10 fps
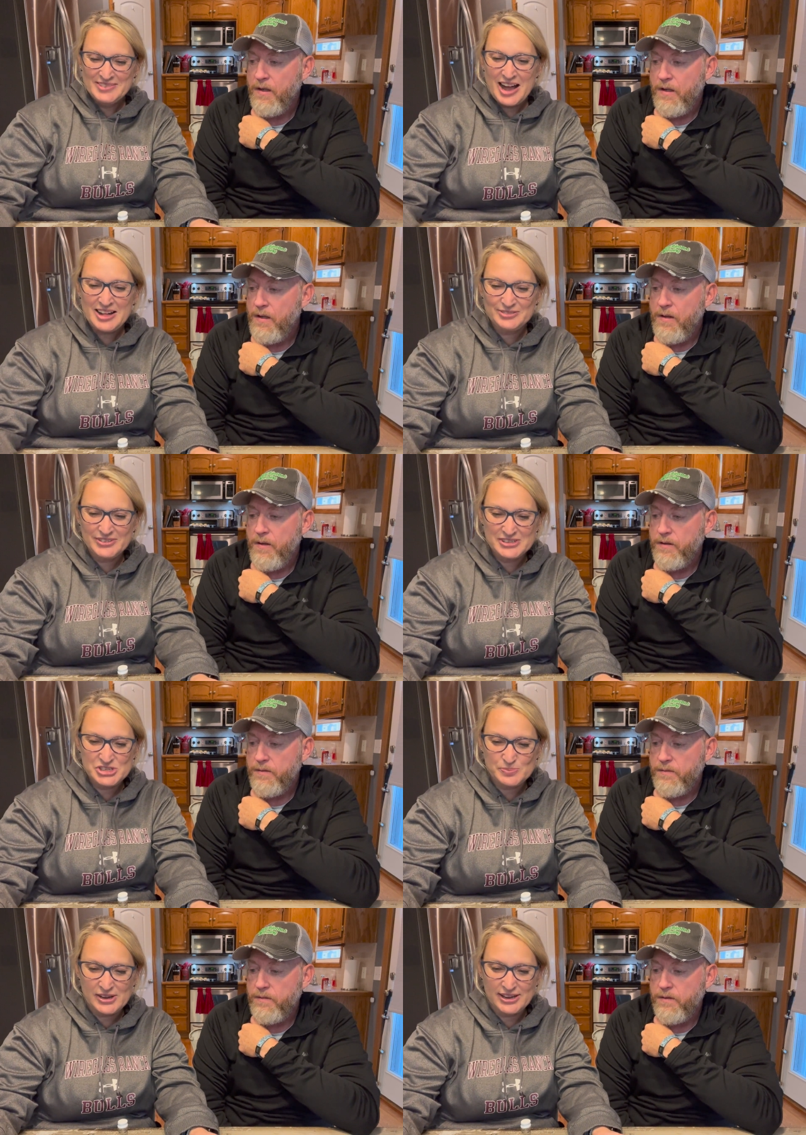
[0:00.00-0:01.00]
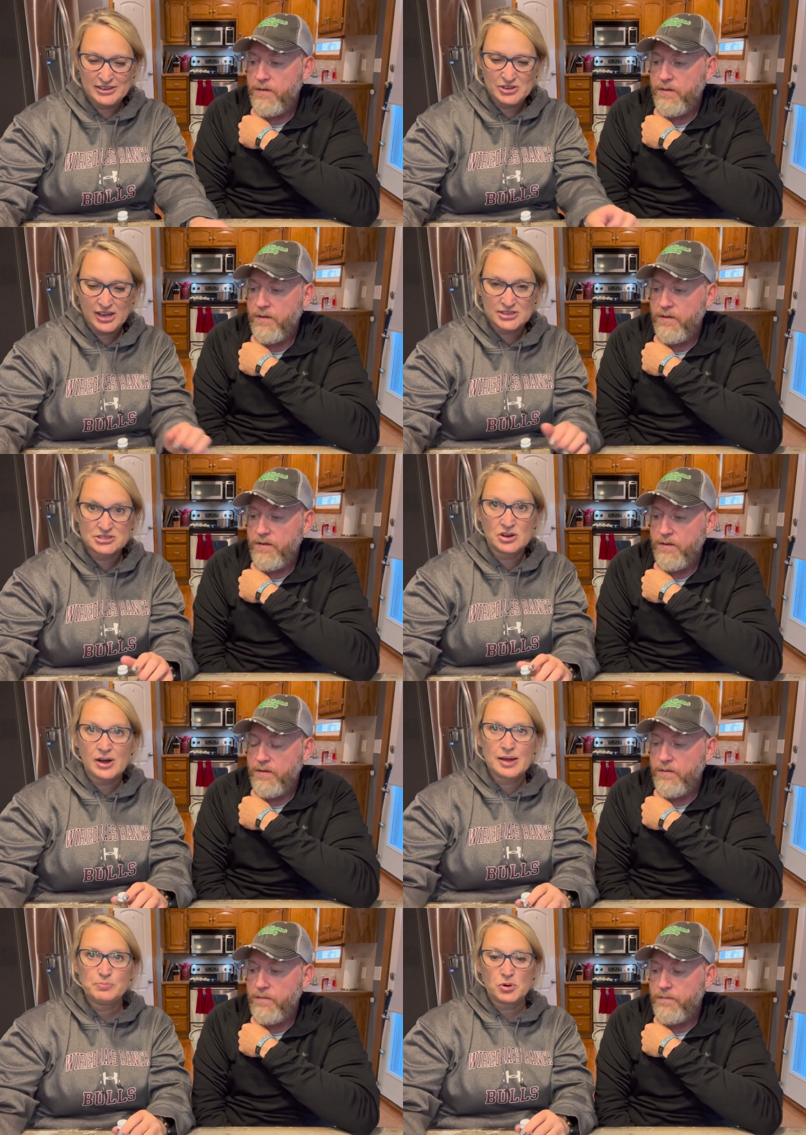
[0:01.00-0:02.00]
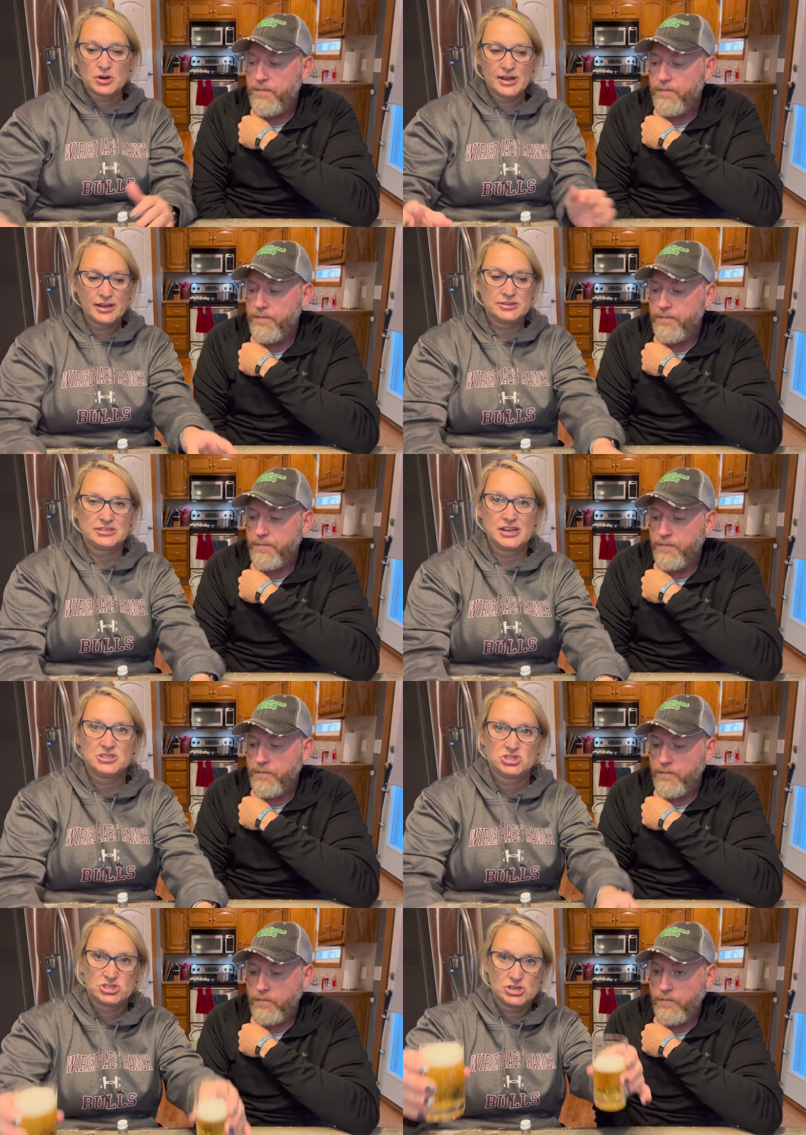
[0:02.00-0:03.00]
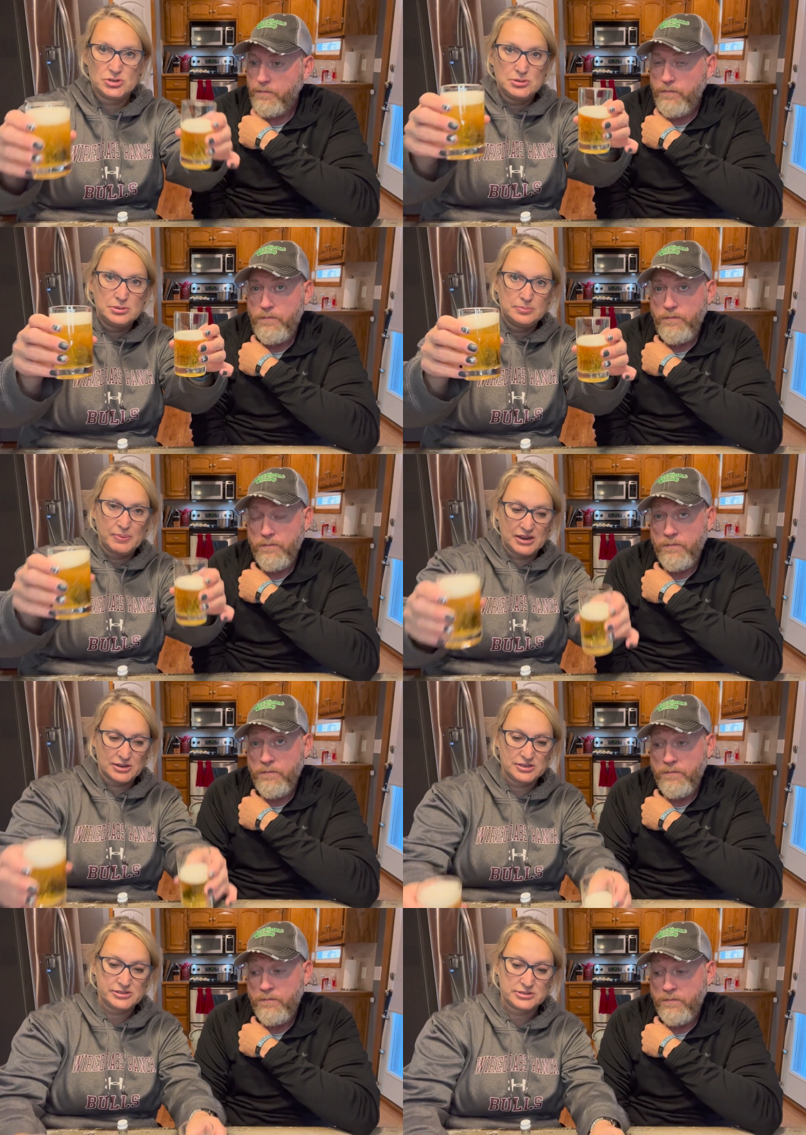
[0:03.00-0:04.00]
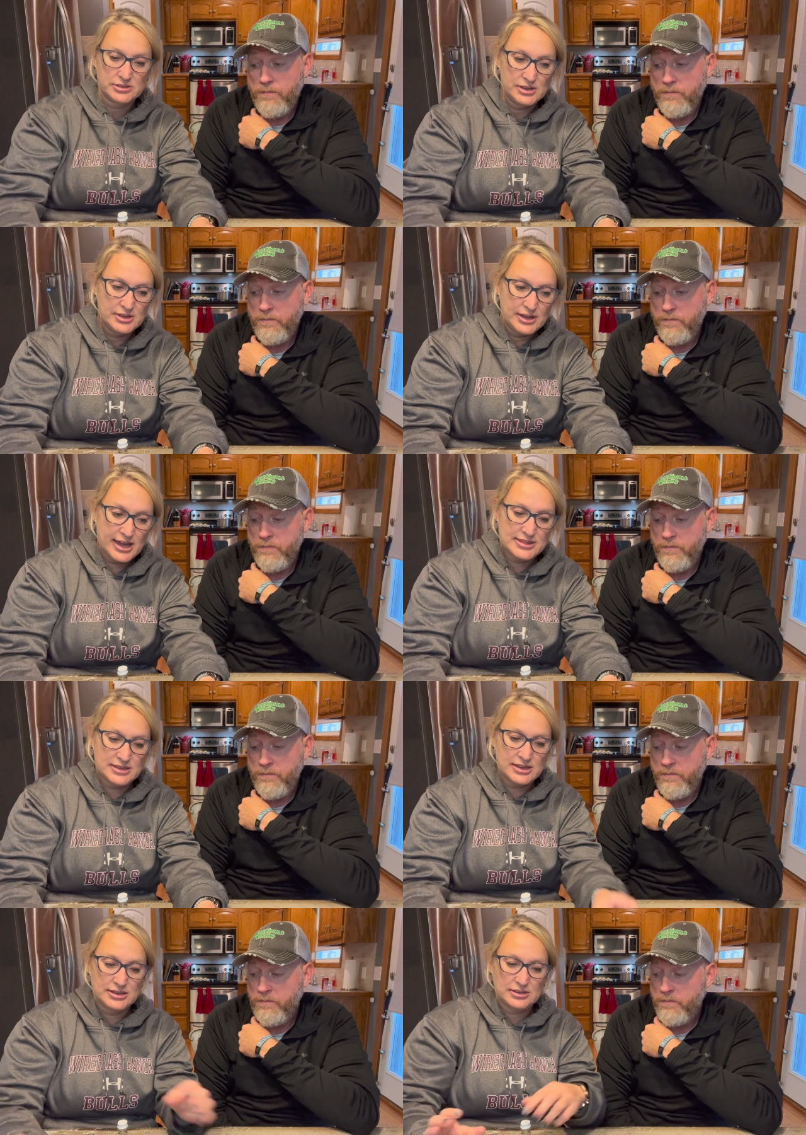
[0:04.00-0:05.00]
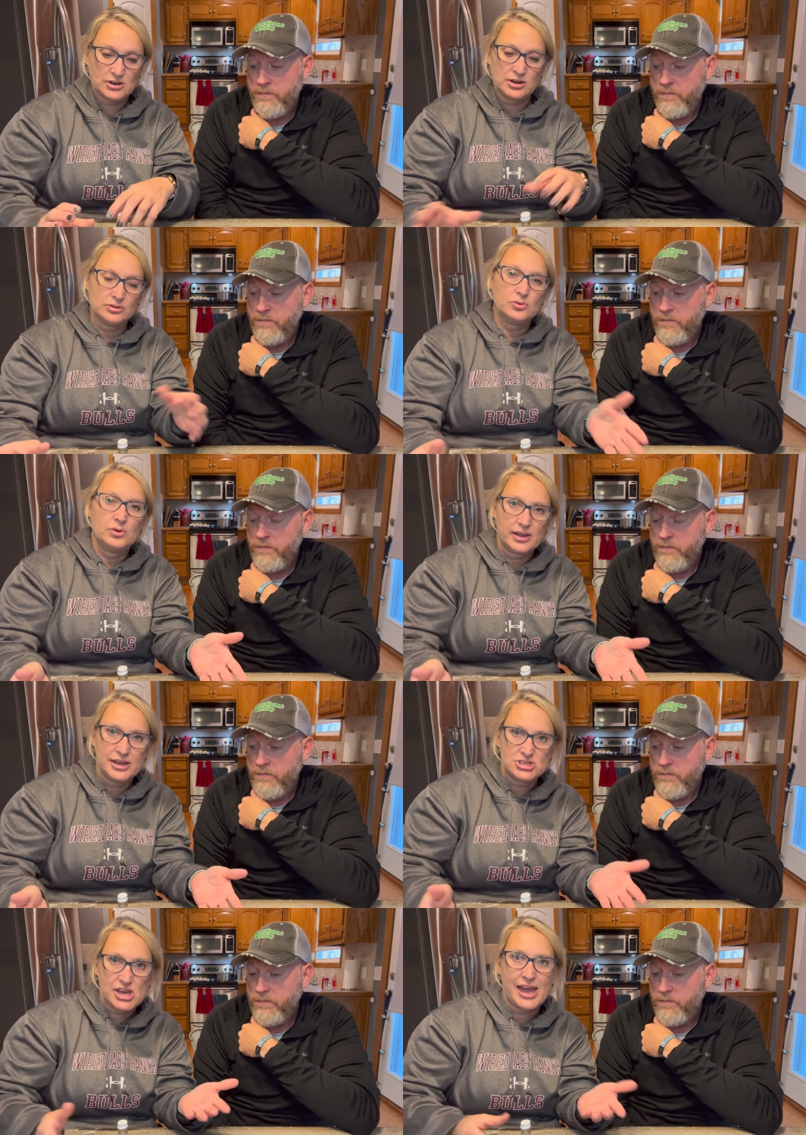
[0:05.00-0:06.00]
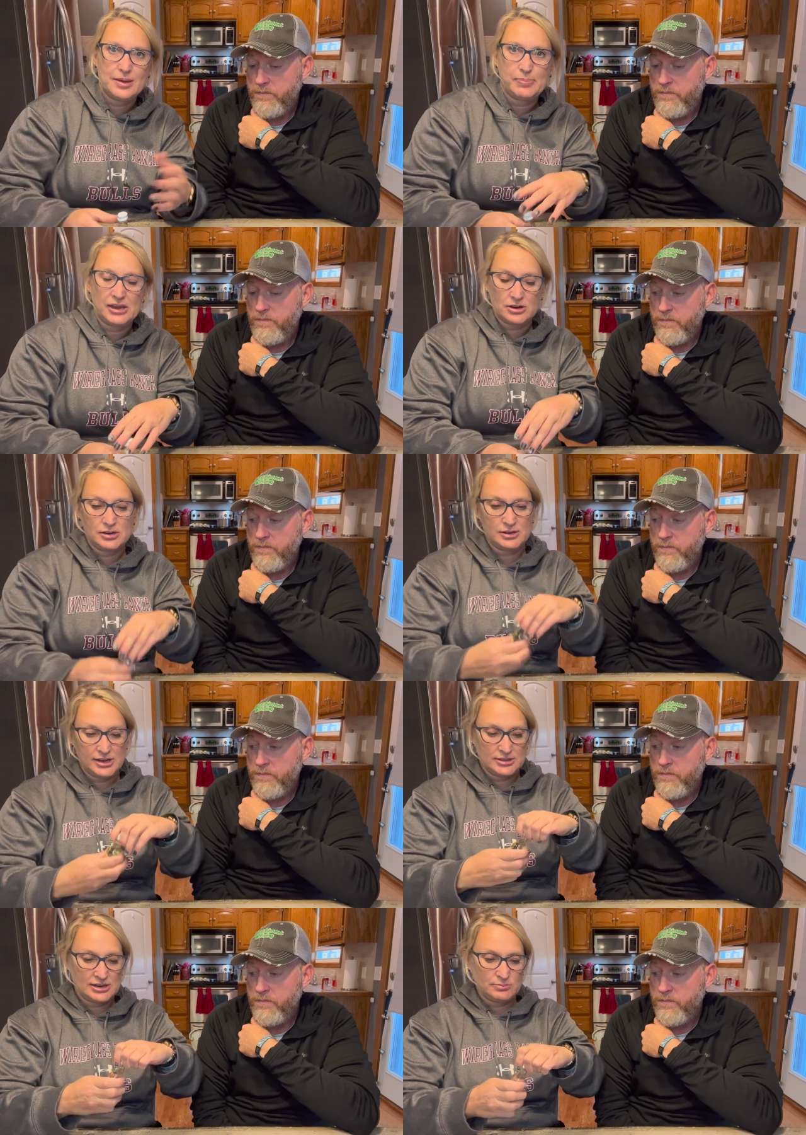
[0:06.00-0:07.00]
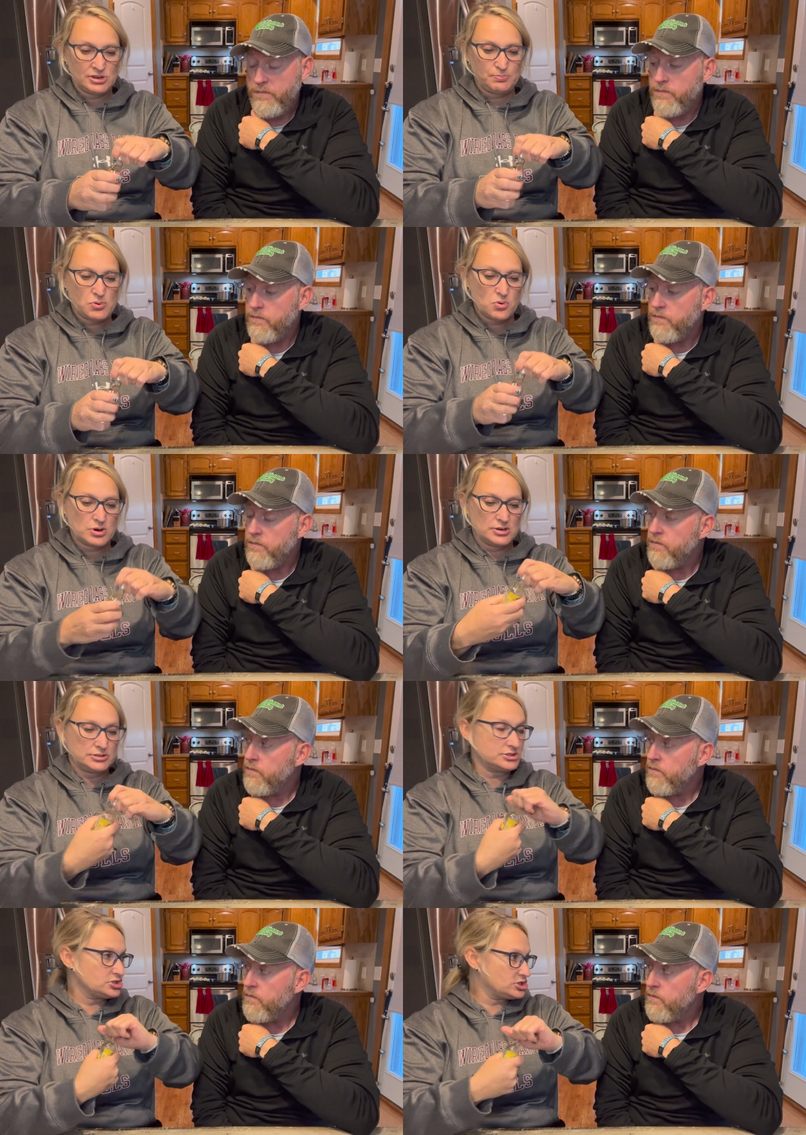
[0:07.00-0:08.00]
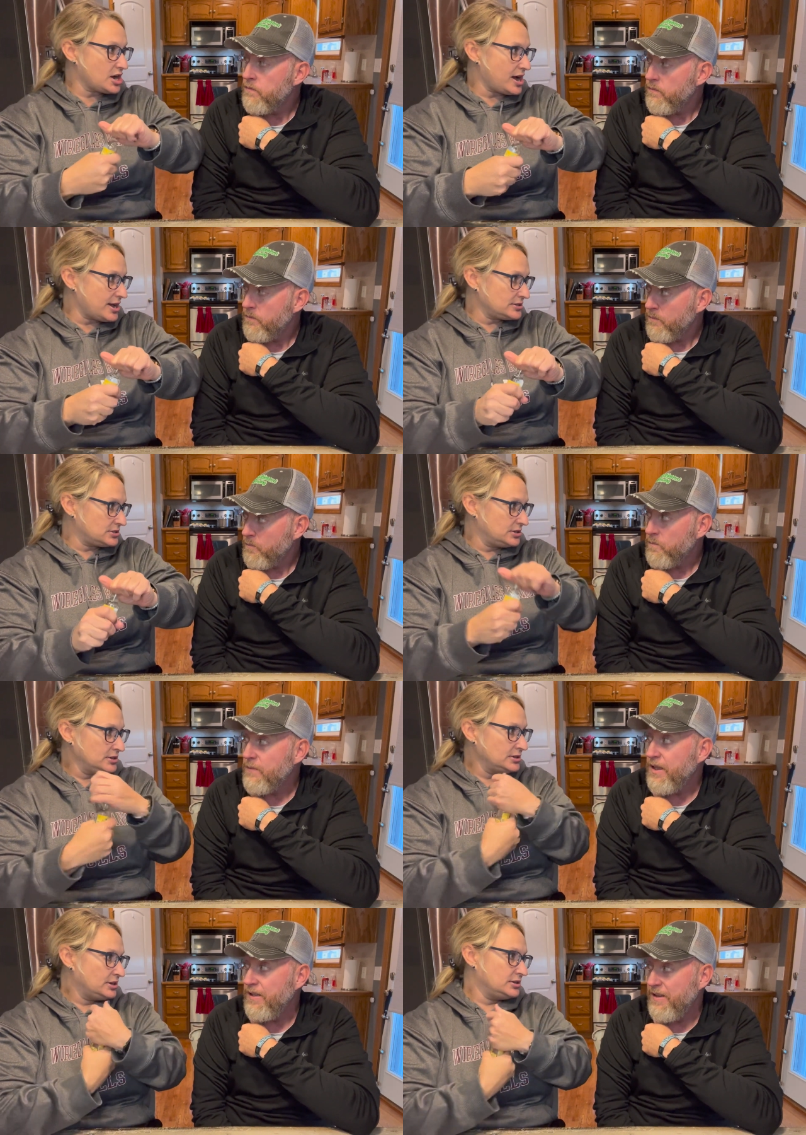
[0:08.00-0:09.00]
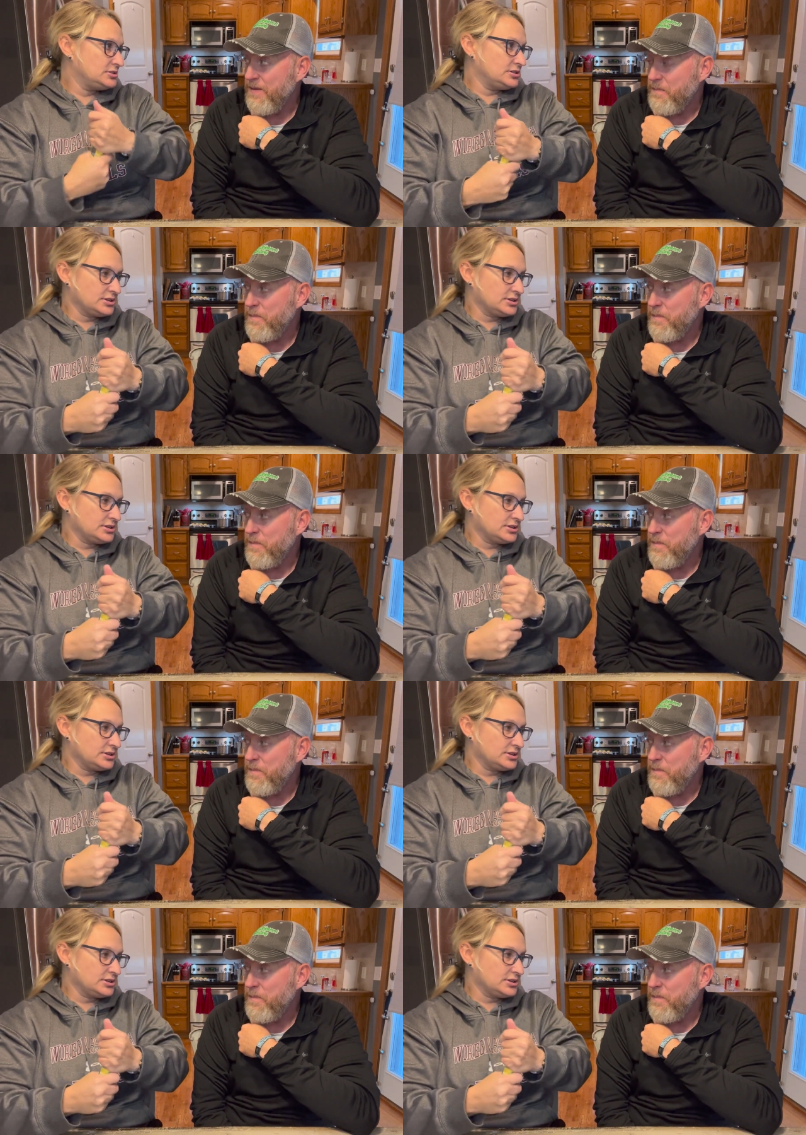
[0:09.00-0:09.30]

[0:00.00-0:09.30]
Speaker 1: I'll finish mine. Okay, so I'm pouring us each two beers, and then or each a beer, and then I'm going to pour the shot into